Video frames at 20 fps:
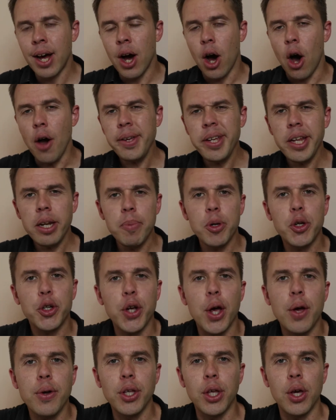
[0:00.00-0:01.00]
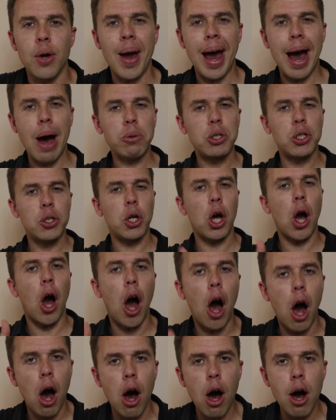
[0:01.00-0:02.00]
I'm going to be showing you how to
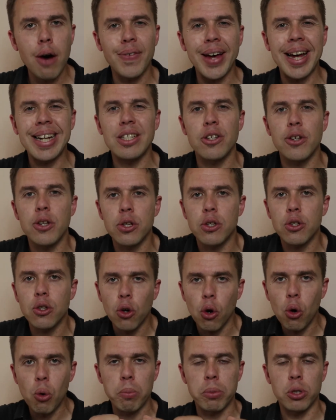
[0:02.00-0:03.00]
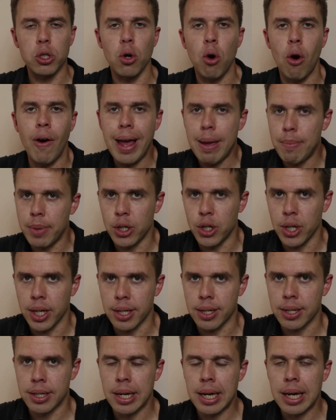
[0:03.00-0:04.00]
carve and sculpt your
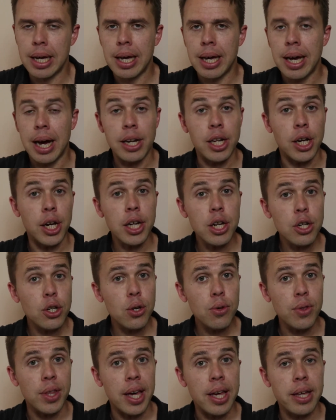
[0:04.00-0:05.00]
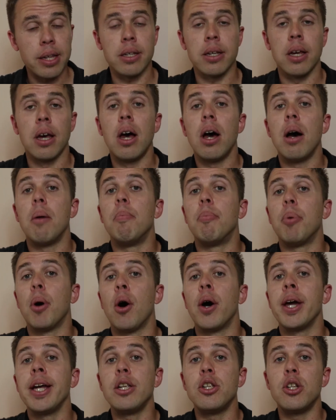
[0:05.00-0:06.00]
images. And you're going to do this
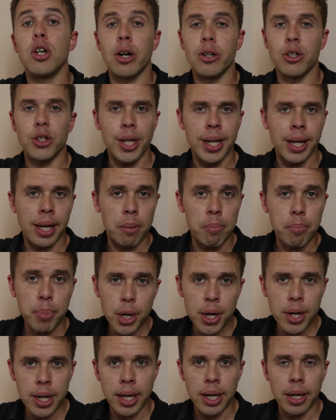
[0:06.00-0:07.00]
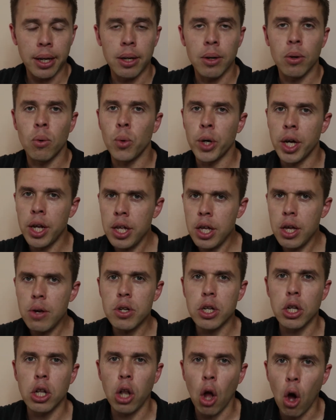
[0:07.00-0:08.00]
by dodging and burning. We're going to
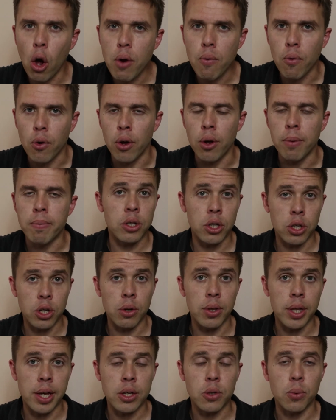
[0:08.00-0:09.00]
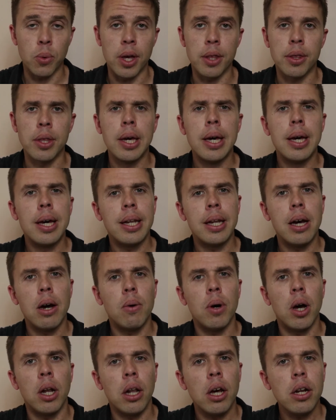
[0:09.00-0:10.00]
use Lightroom to do this with.
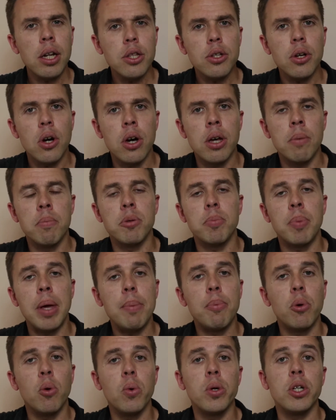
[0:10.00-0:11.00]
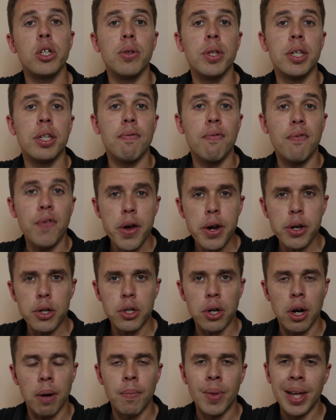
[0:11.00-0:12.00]
Now, a lot of times people will do this in
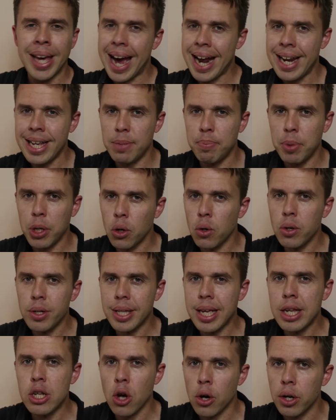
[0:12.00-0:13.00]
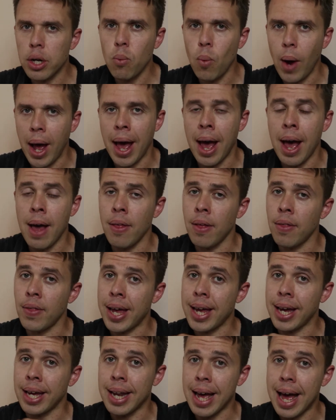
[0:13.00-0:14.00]
Photoshop, and it's because they're not aware that
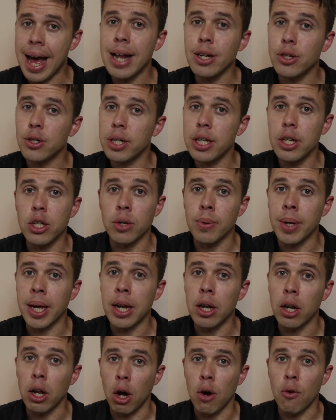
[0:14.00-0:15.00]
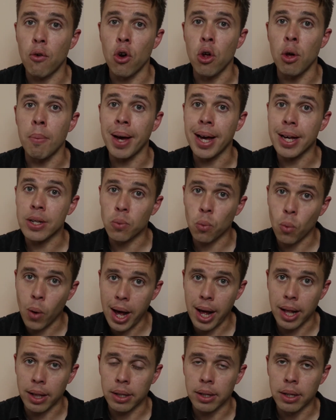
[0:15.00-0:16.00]
they can actually do it in Lightroom as
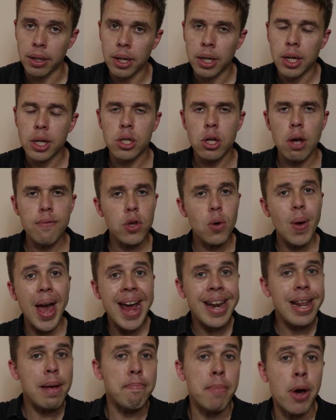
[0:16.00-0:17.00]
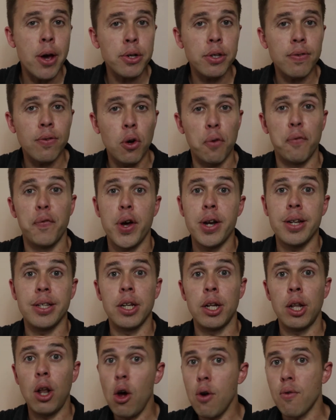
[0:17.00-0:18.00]
well. So if you edit most of your
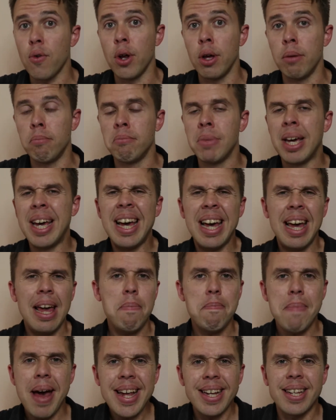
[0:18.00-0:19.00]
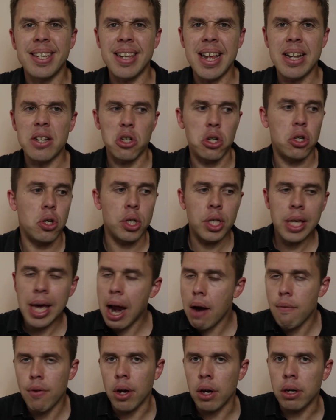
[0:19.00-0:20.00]
photos in Lightroom, it makes sense to just
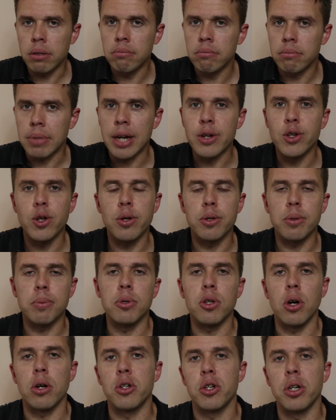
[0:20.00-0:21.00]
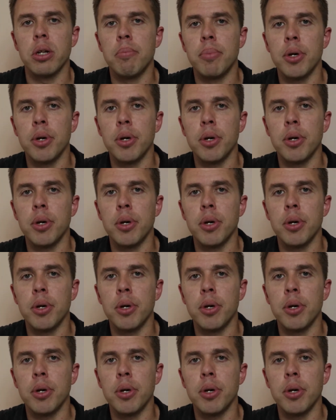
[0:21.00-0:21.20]
carry on and do some dodging and